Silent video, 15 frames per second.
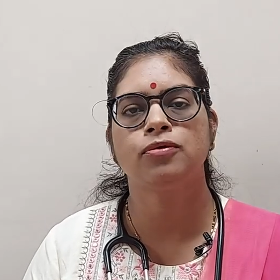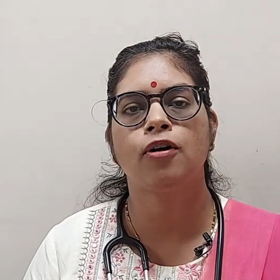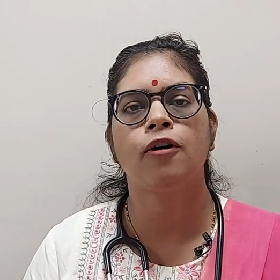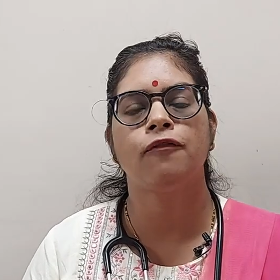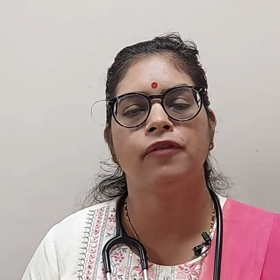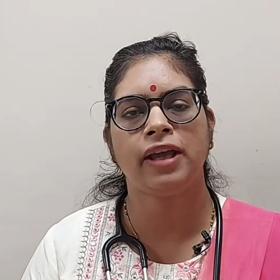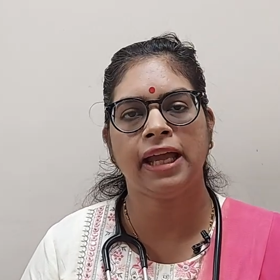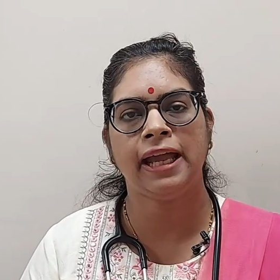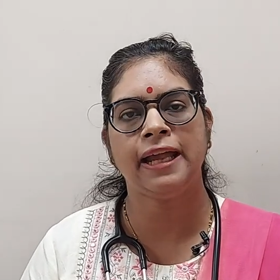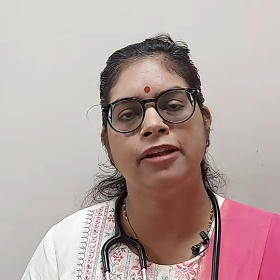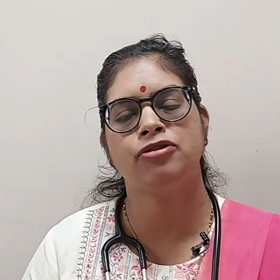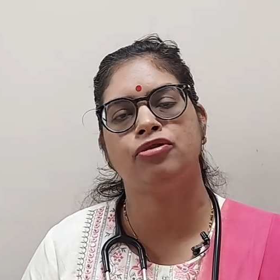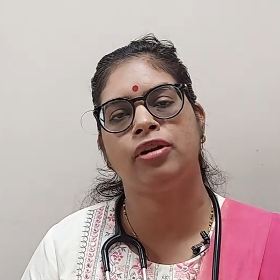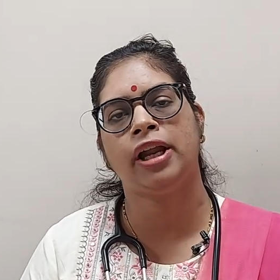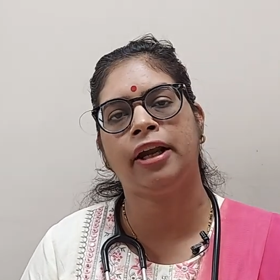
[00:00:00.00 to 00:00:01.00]
of
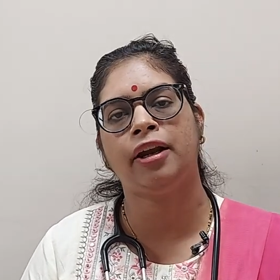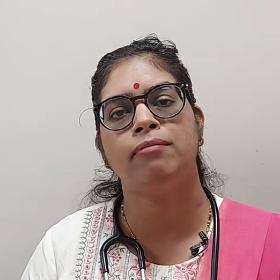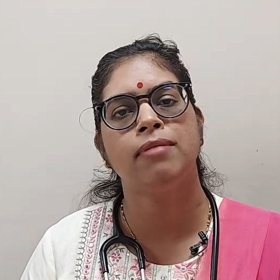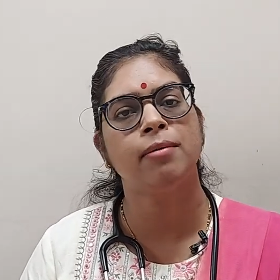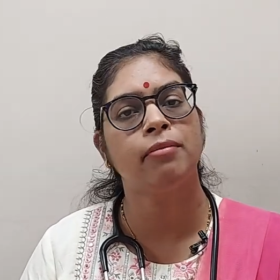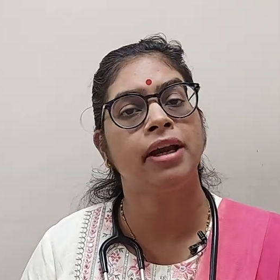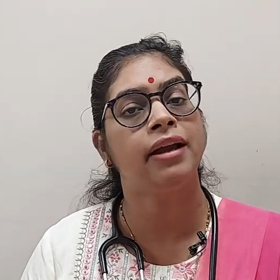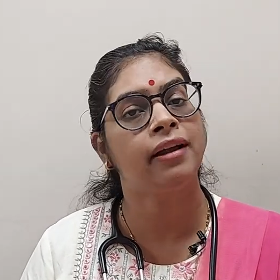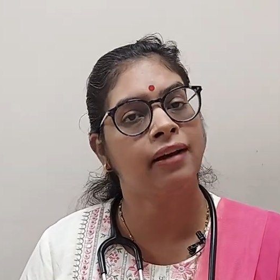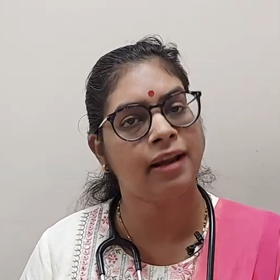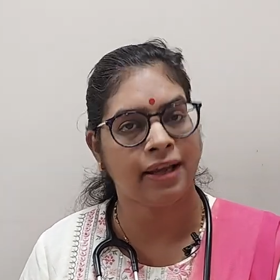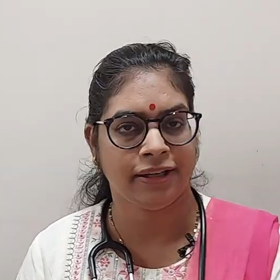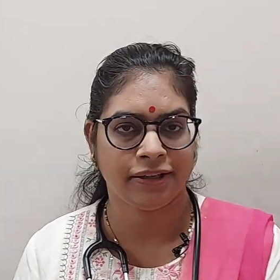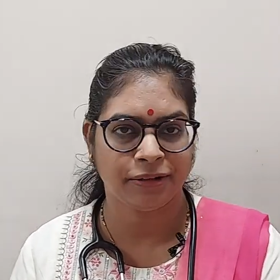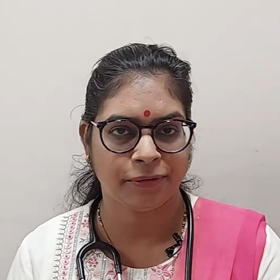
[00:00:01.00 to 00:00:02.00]
age-related memory decline.